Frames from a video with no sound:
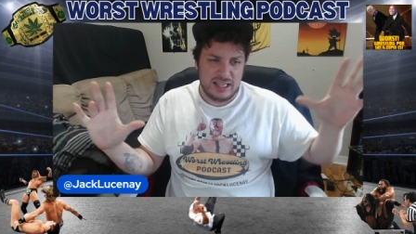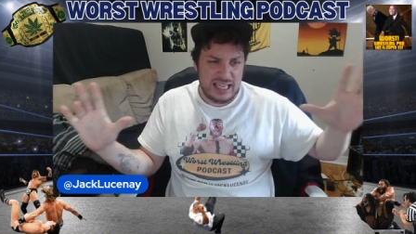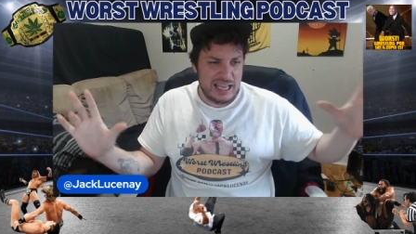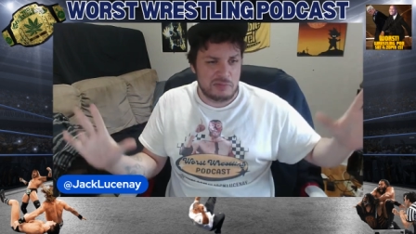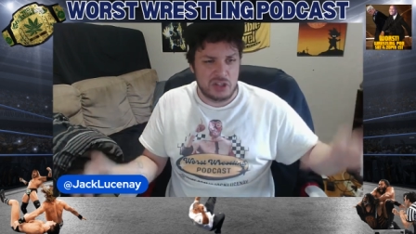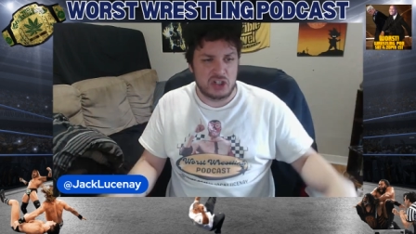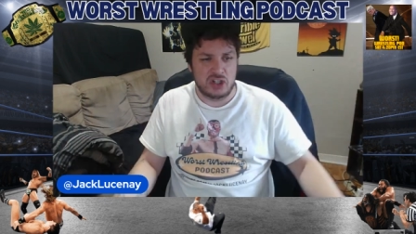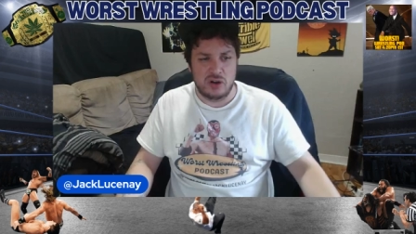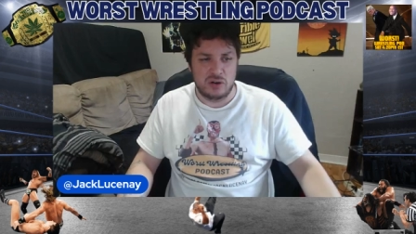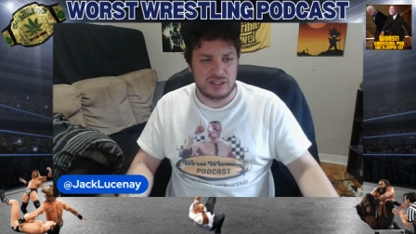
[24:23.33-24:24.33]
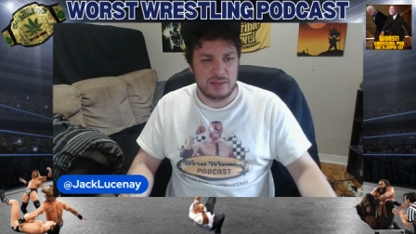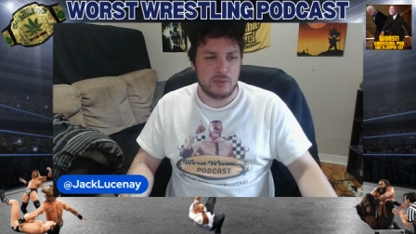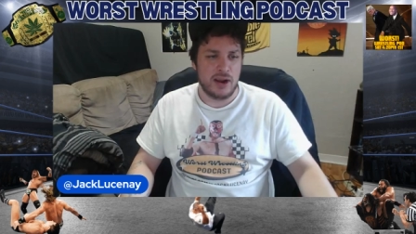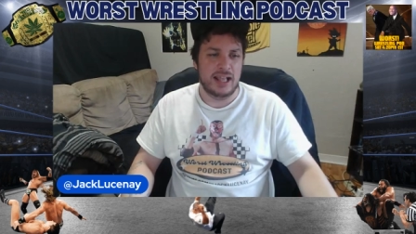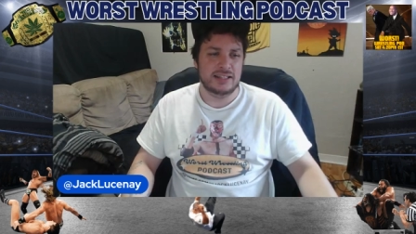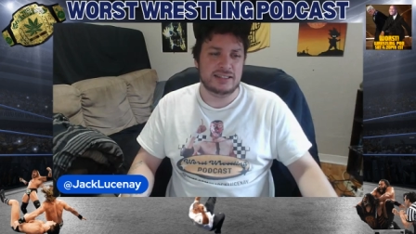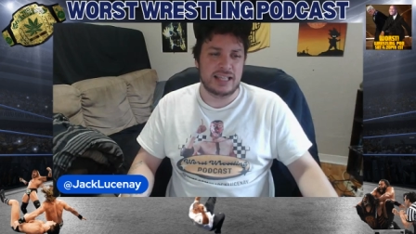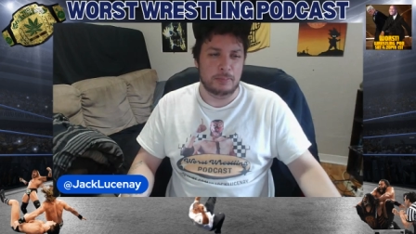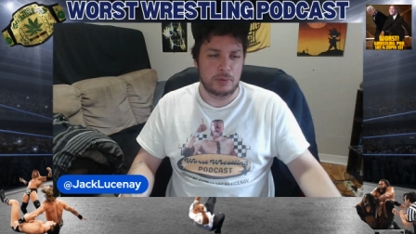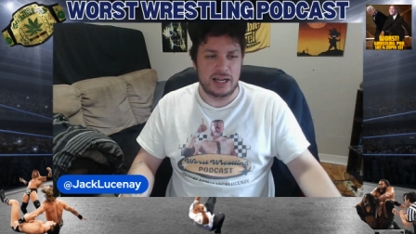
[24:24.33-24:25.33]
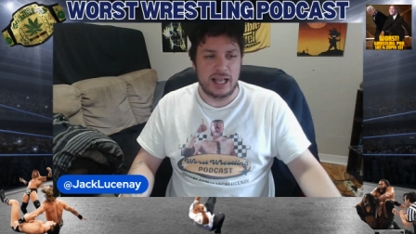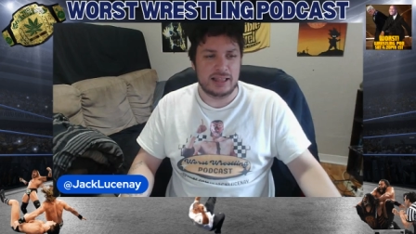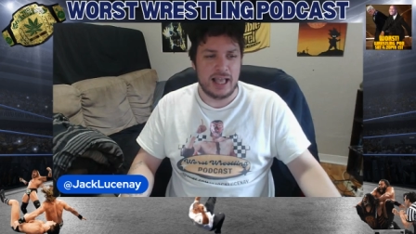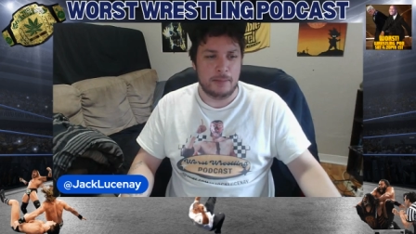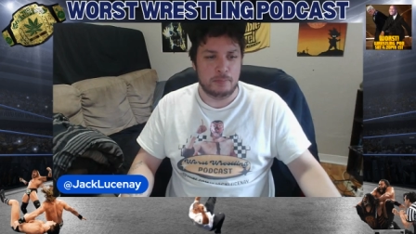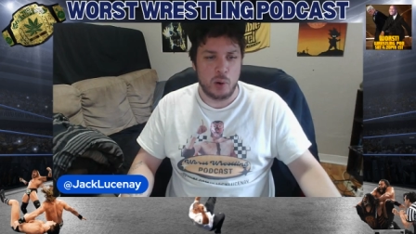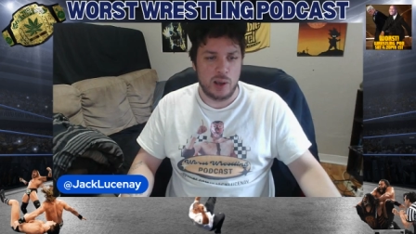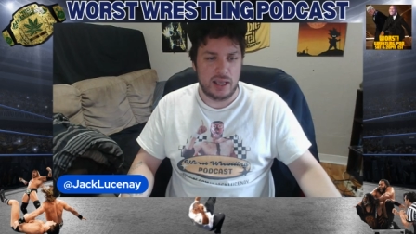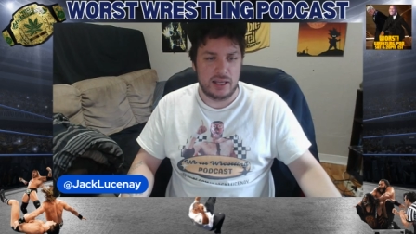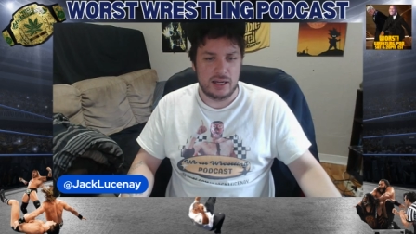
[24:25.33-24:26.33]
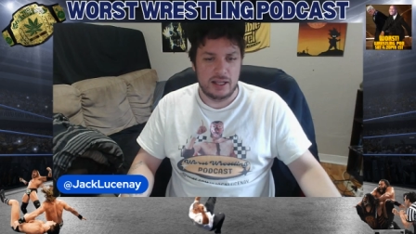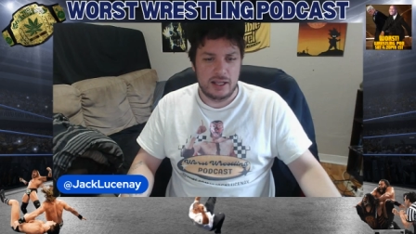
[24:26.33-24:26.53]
keep the shows and brands separate at that point.